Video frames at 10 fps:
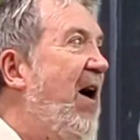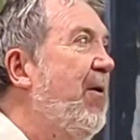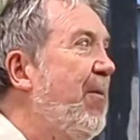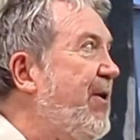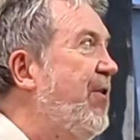
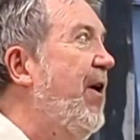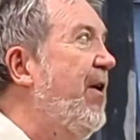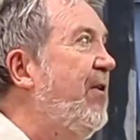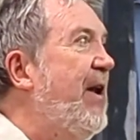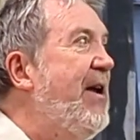
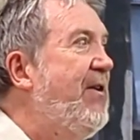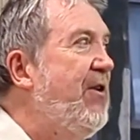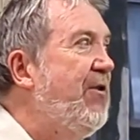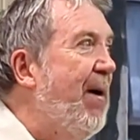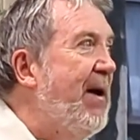returns in
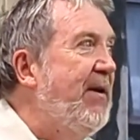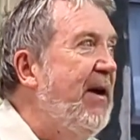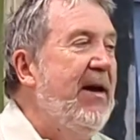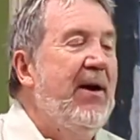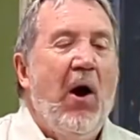
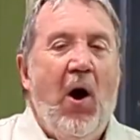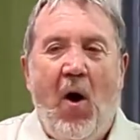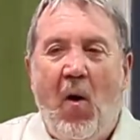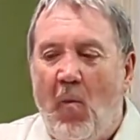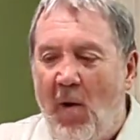1820
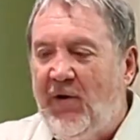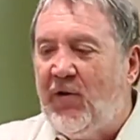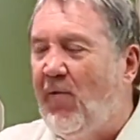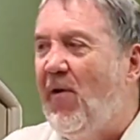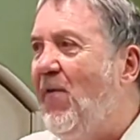wants
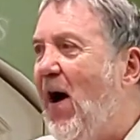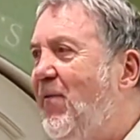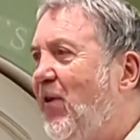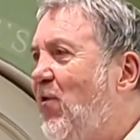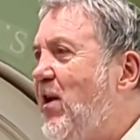to revive
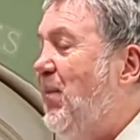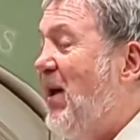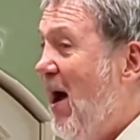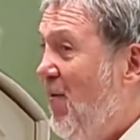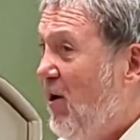the treaty. But
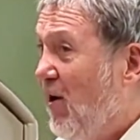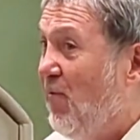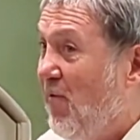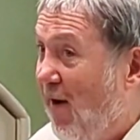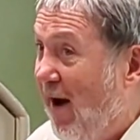how are you going to
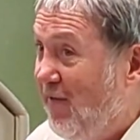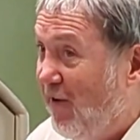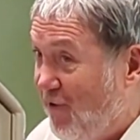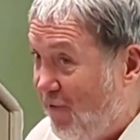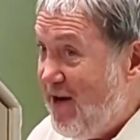revive
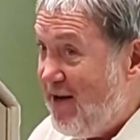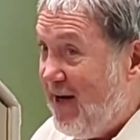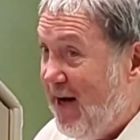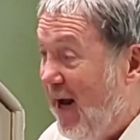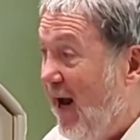the treaty
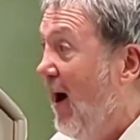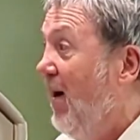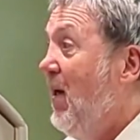here